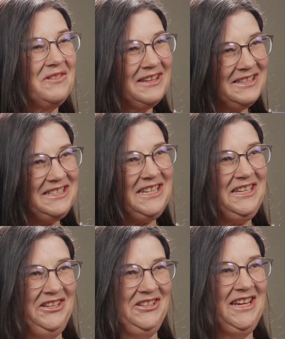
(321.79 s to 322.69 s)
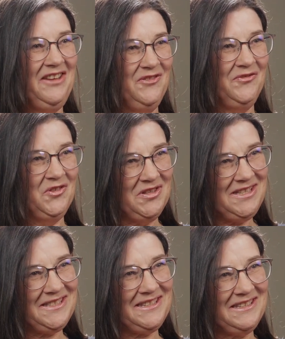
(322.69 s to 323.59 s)
Continue to give a
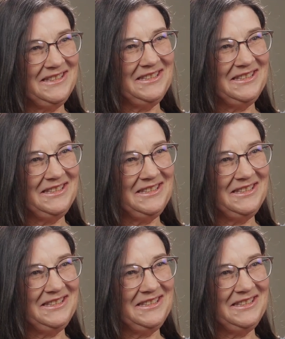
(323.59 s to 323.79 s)
voice